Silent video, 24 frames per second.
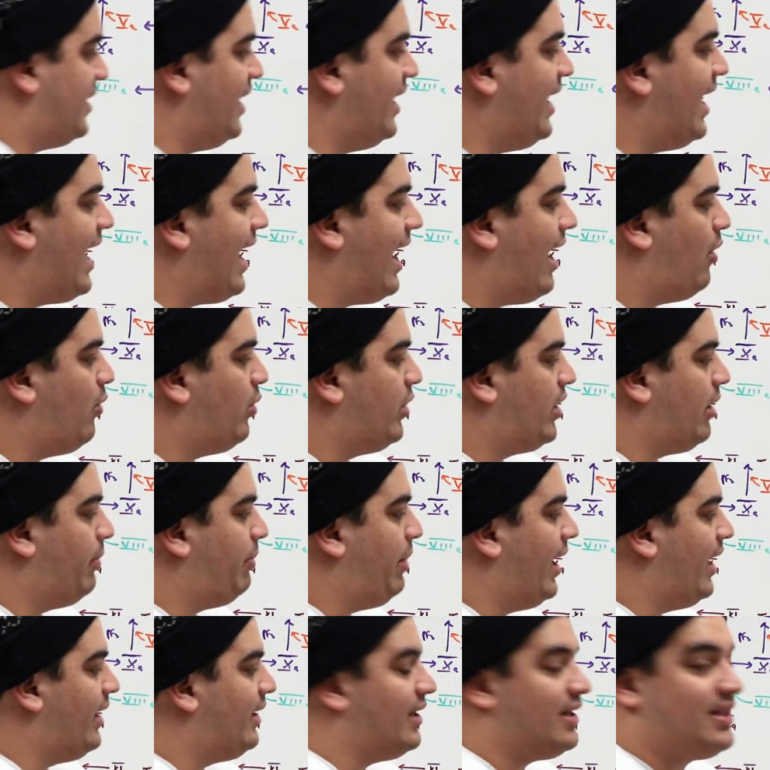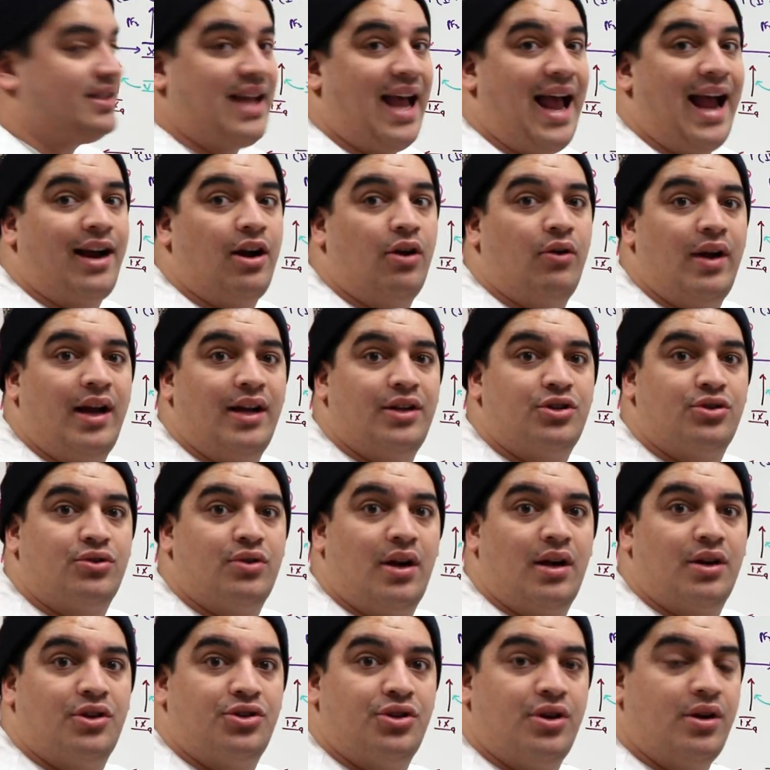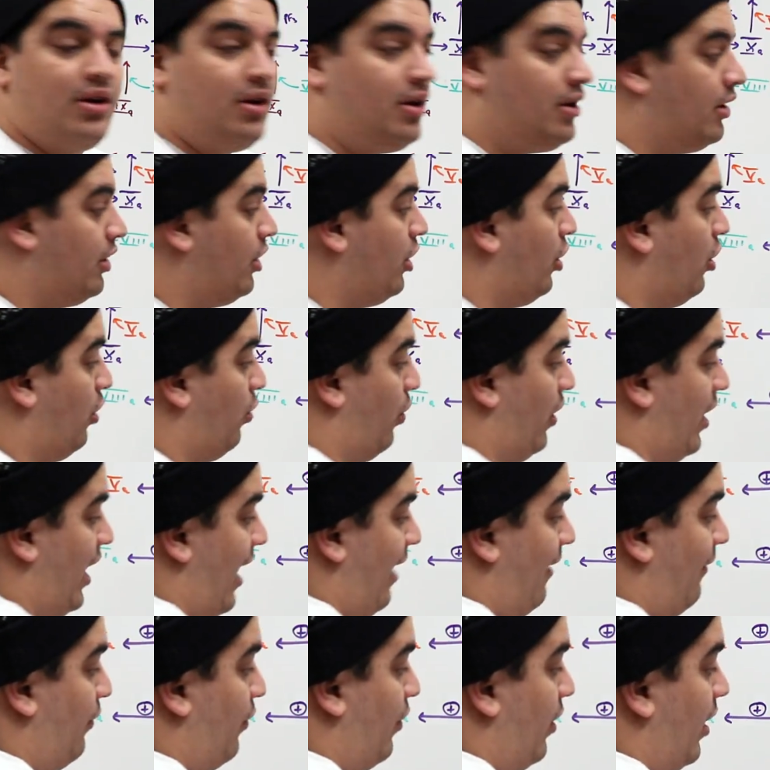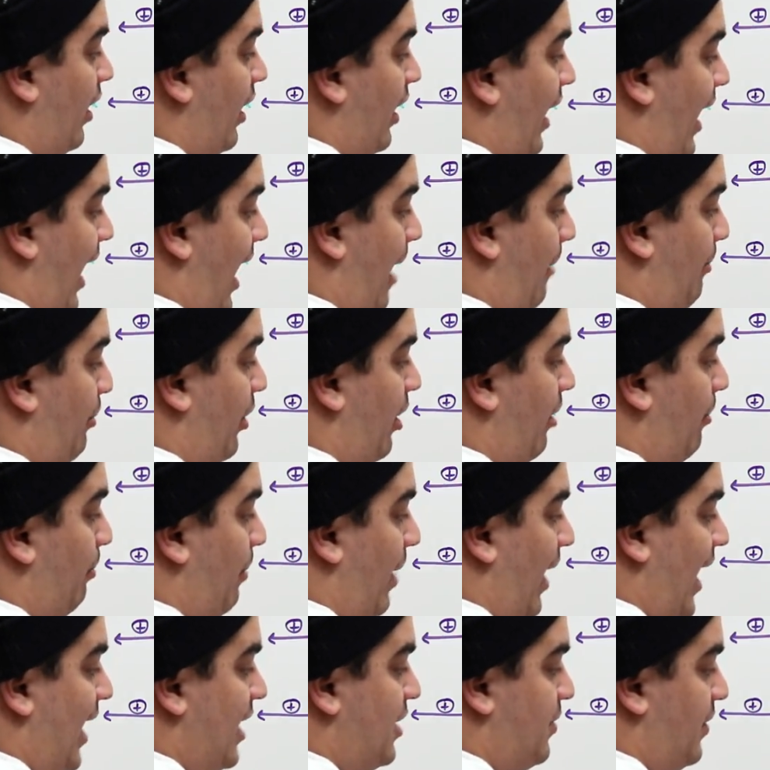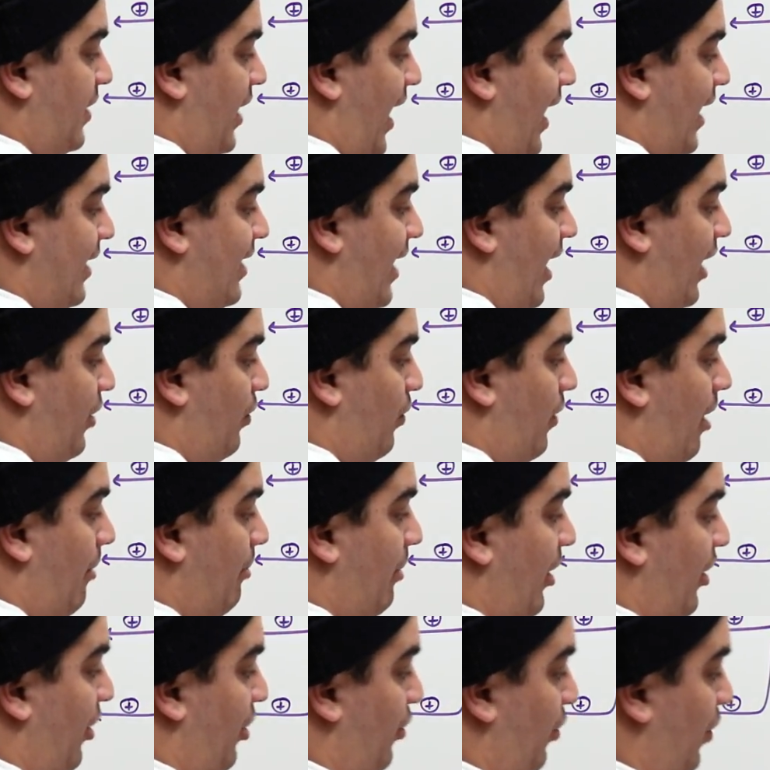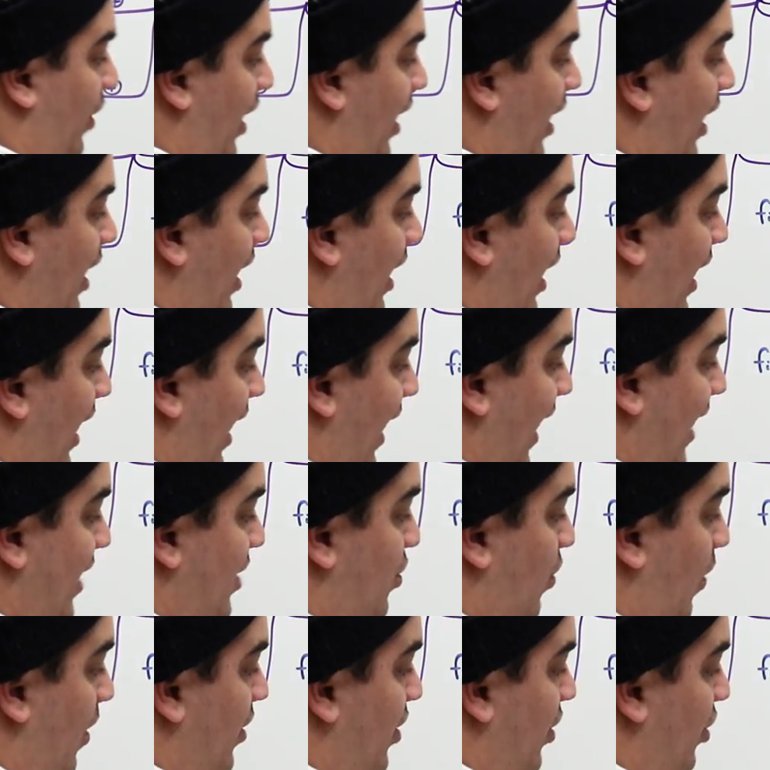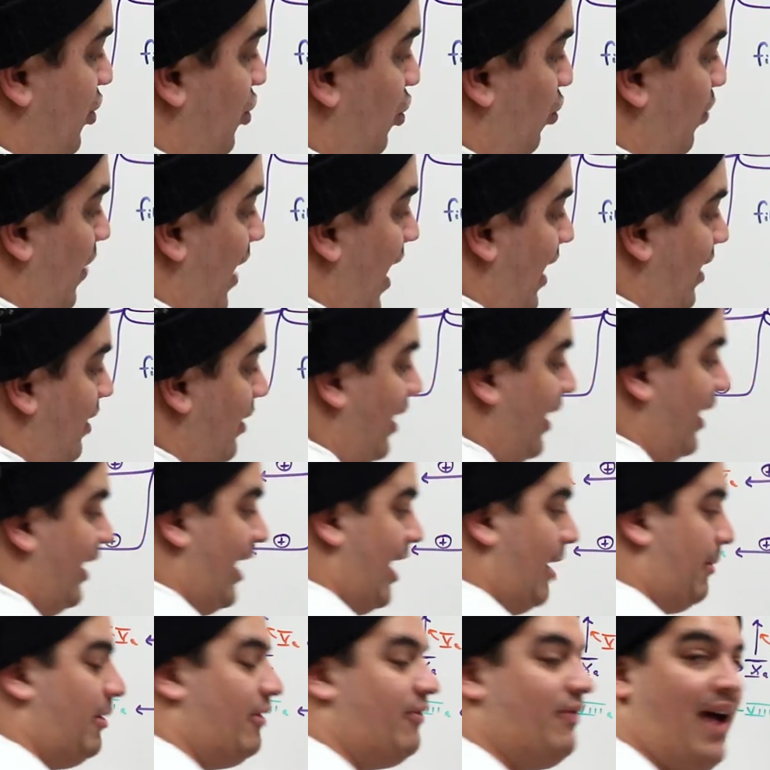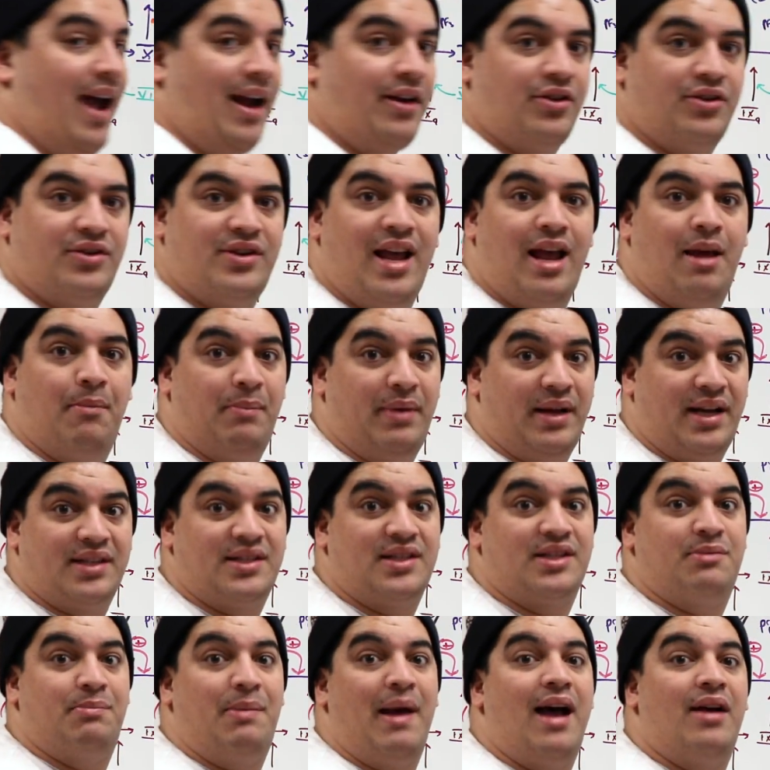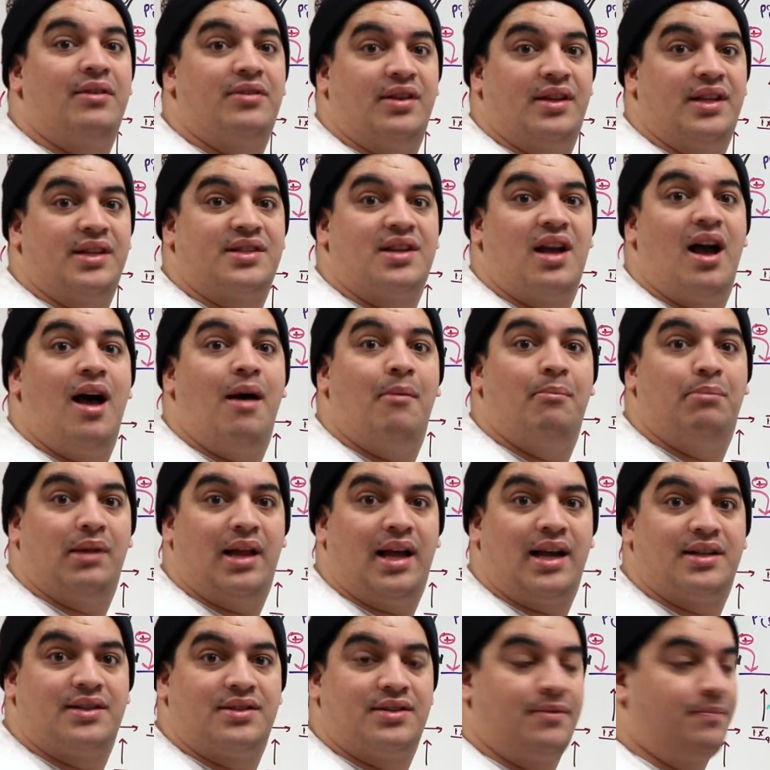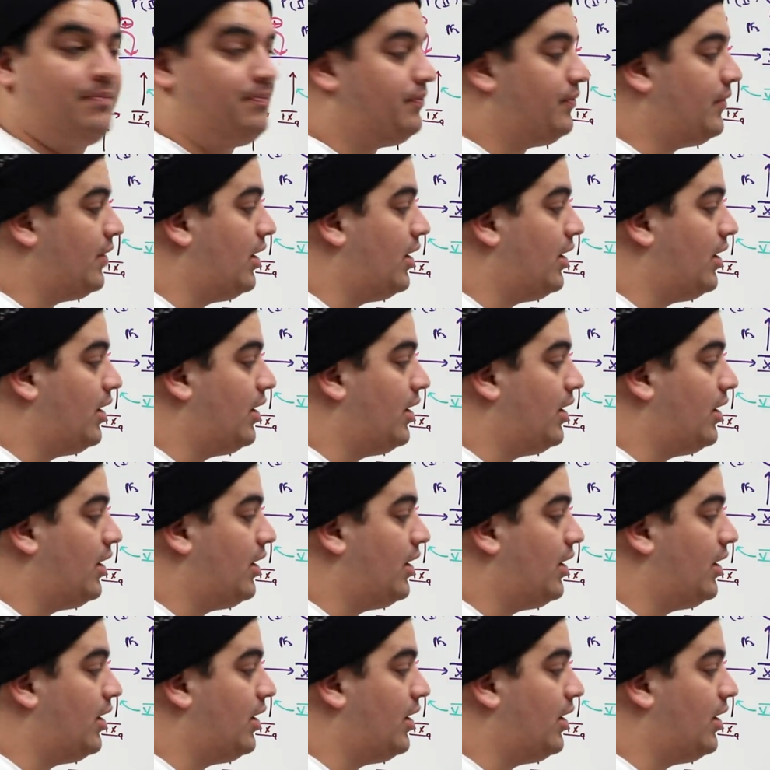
see how with the pentasaccharide structure, whenever heparin binds with antithrombin 3, it's going to directly inhibit factor 10 because it's bound to this complex.